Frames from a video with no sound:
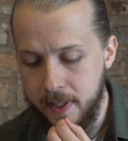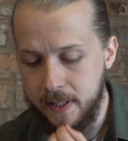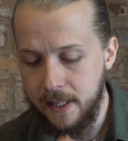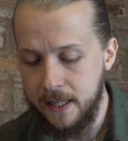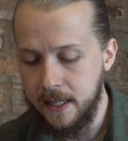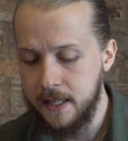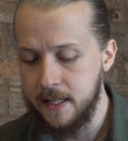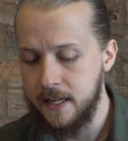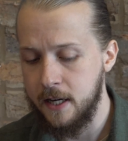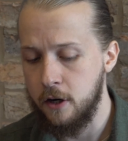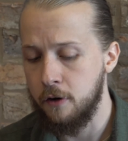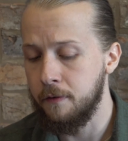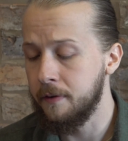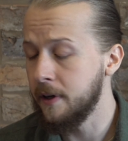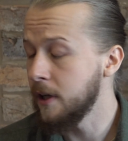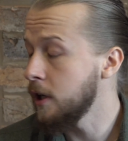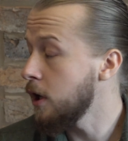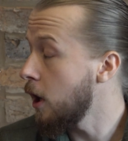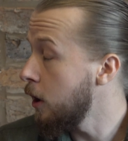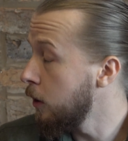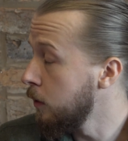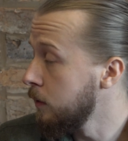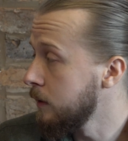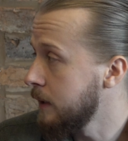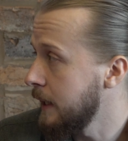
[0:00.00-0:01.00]
see silver and
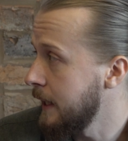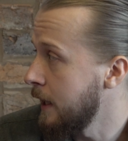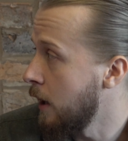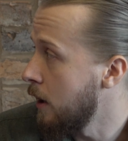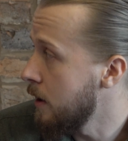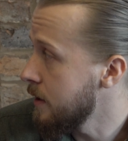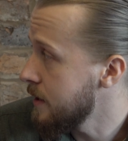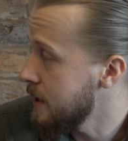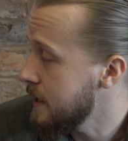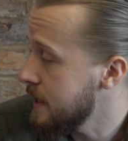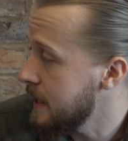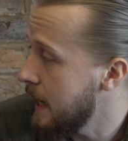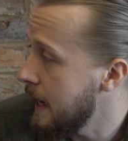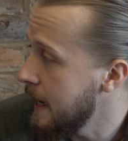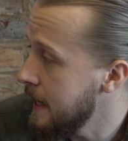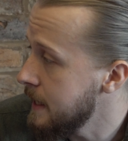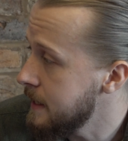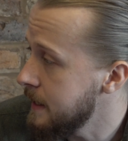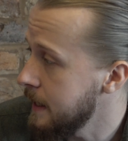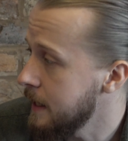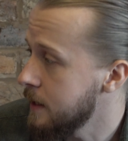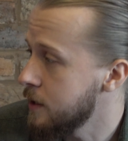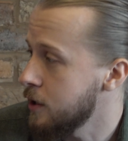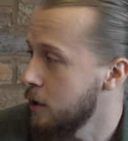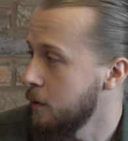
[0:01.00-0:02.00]
gold in our
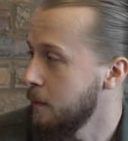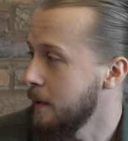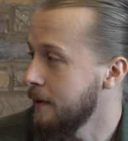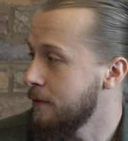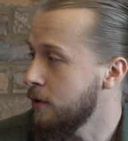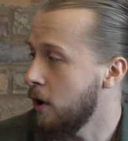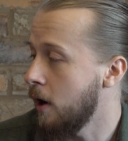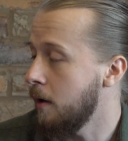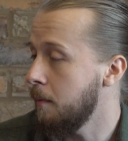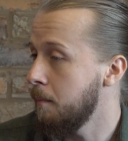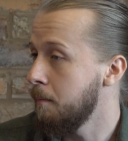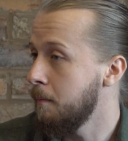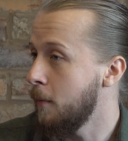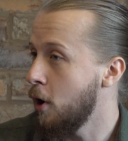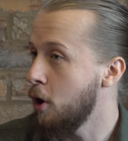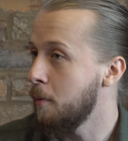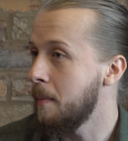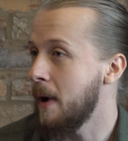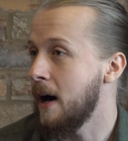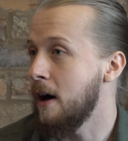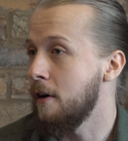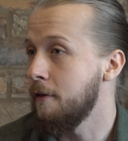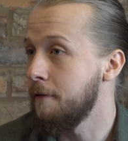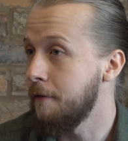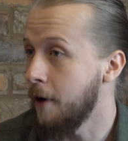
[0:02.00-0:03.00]
society? So we've got
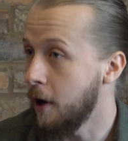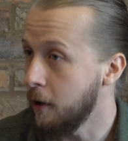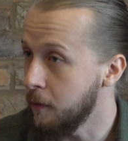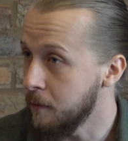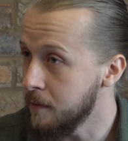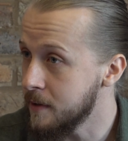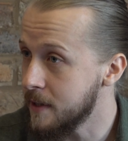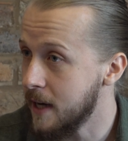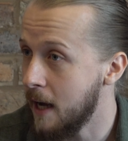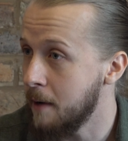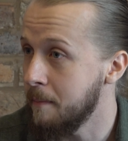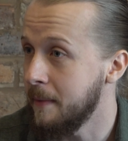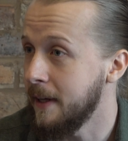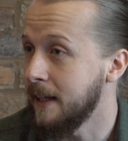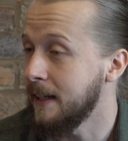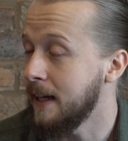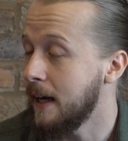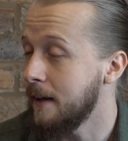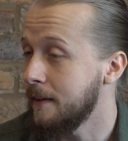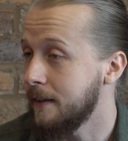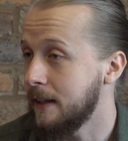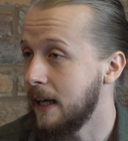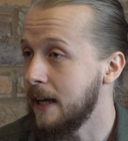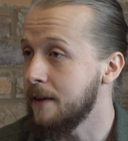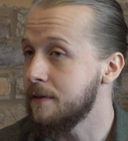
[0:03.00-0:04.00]
mobile phones. I mean,
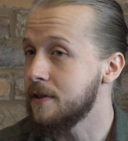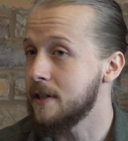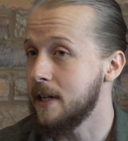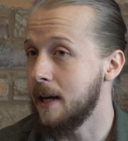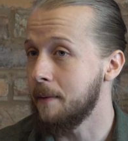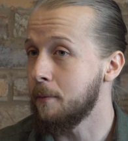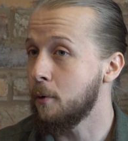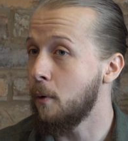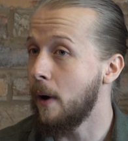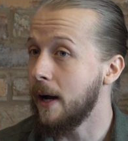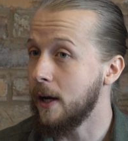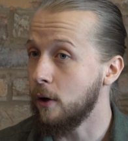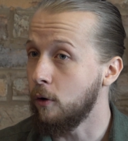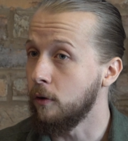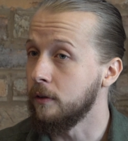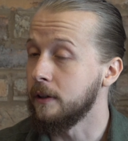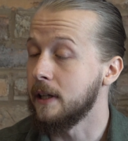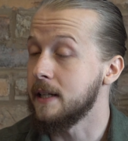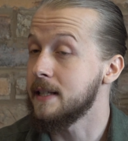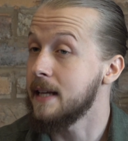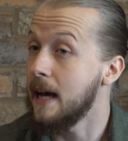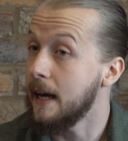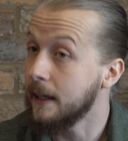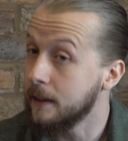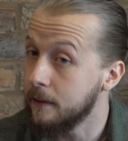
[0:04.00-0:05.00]
they've slipped quite
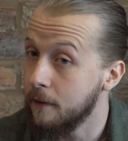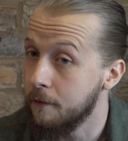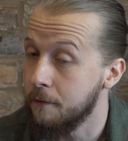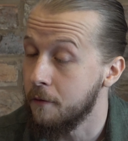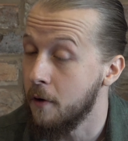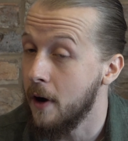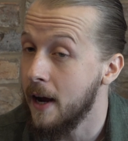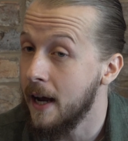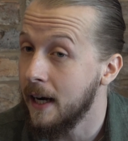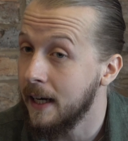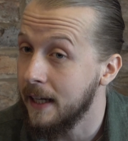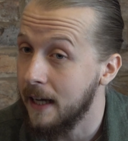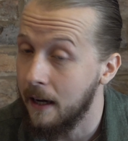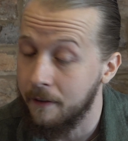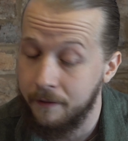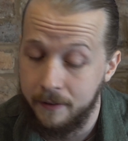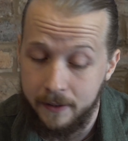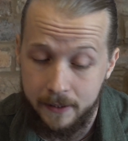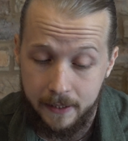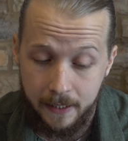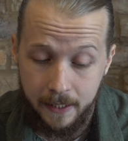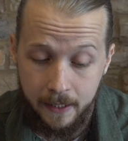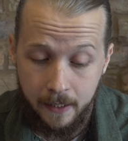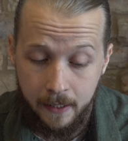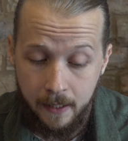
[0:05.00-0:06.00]
undetected, really,
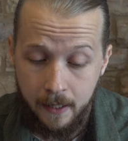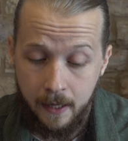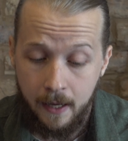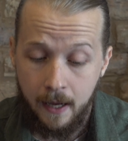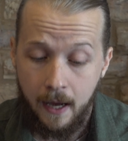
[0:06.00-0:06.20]
haven't they?